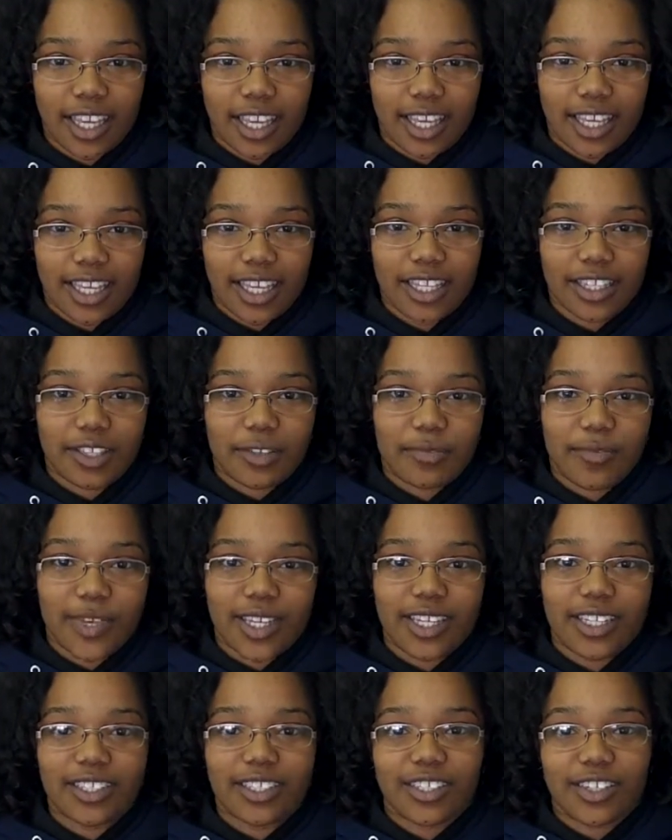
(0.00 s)
and yet the
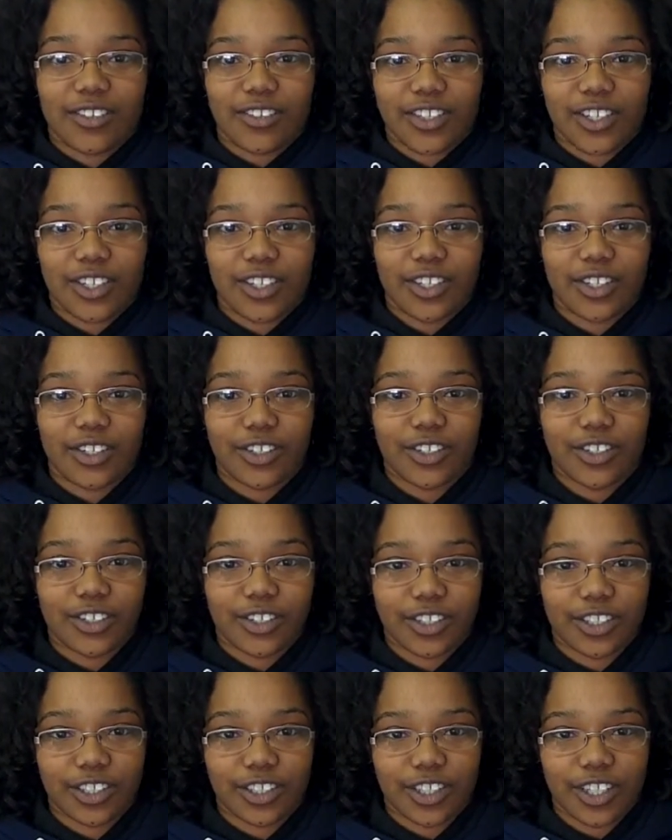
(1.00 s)
menace of the
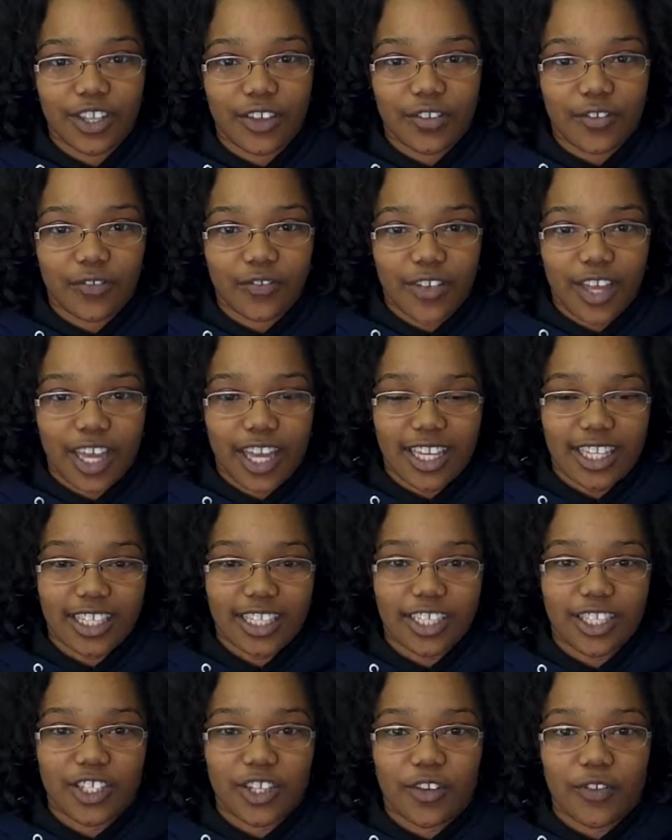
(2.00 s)
years finds
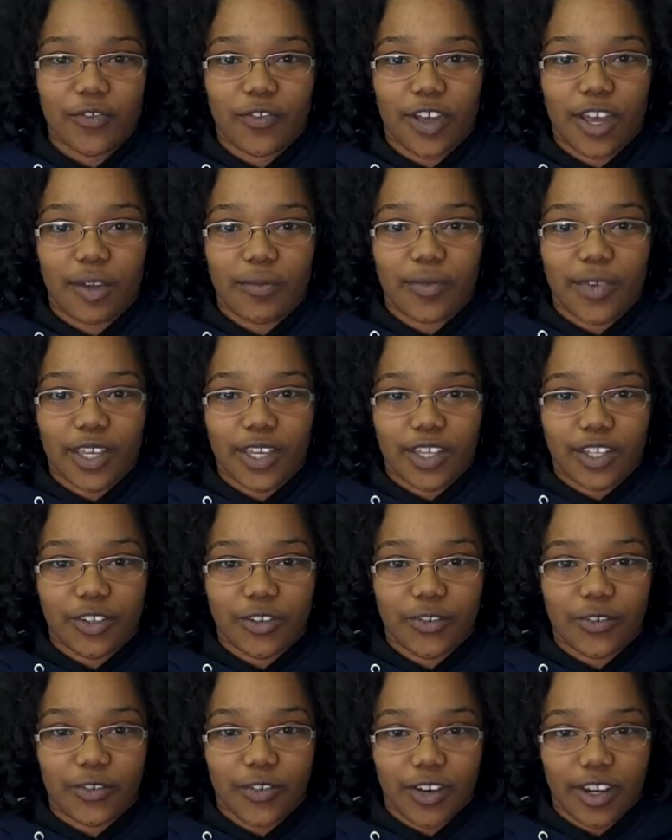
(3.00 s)
and shall find me
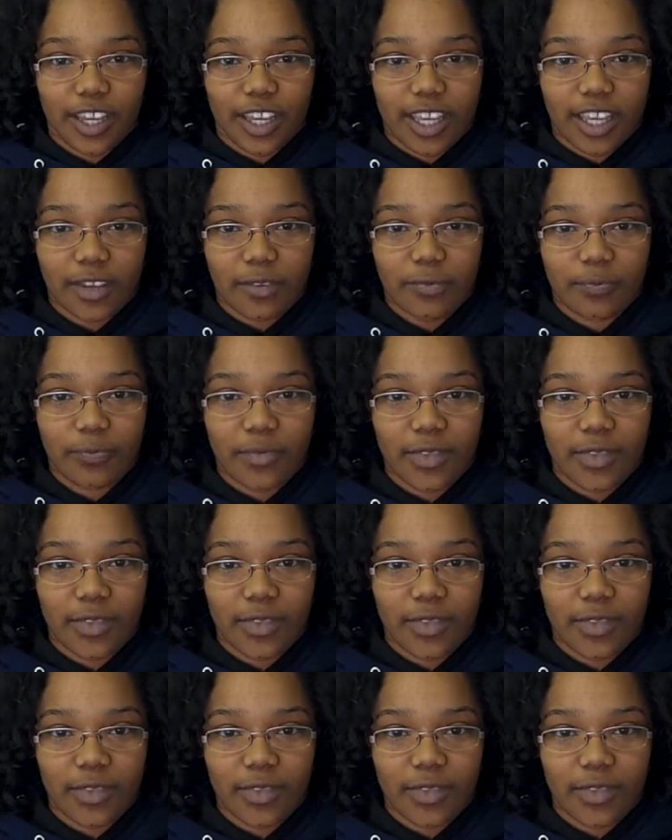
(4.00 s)
unafraid.